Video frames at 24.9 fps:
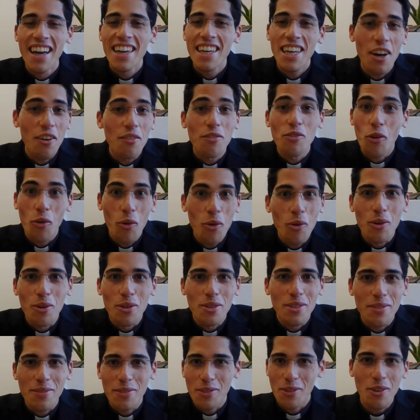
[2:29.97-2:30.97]
yeah, of
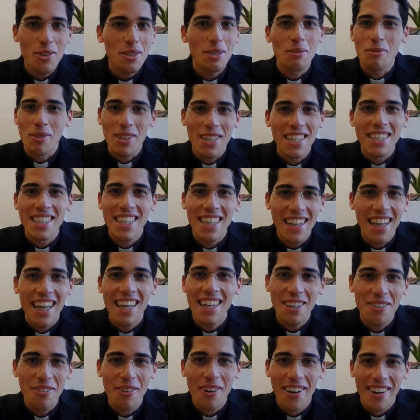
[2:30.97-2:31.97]
course I'm not going to tell
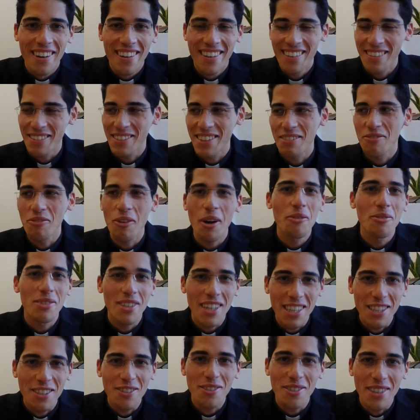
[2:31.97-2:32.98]
anyone. Why
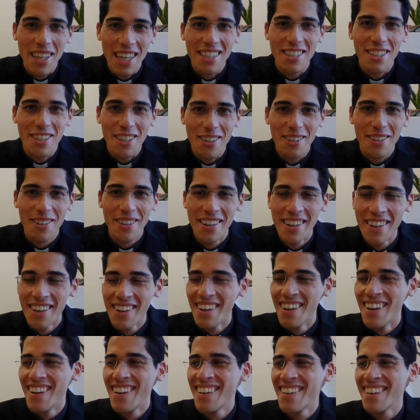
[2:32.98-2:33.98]
would I do that to you?
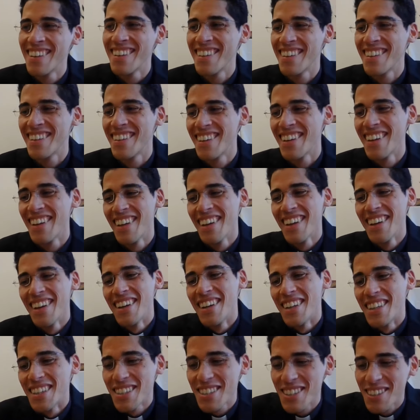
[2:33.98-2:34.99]

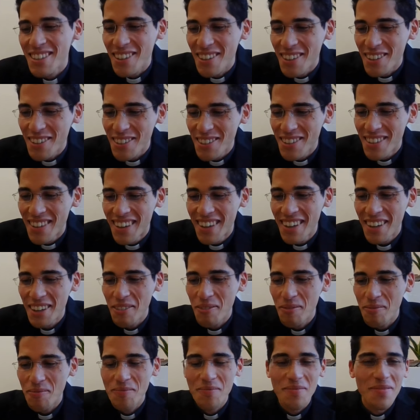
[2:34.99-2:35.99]
So
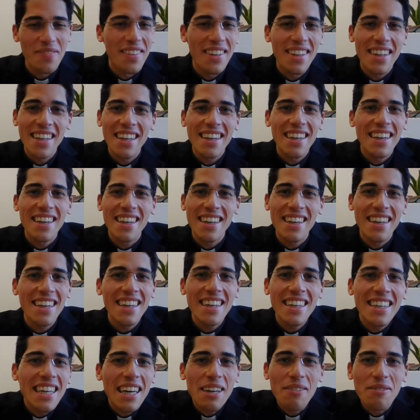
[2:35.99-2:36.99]

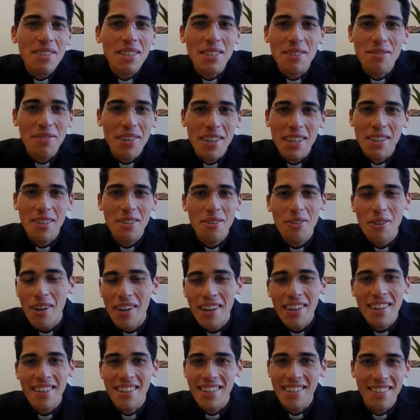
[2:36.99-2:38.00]
he kept his faith
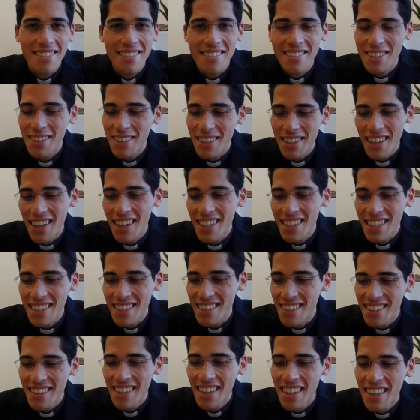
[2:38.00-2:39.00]
quiet, and certainly I
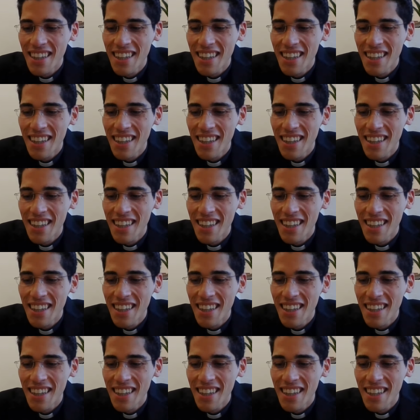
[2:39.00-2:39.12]
didn't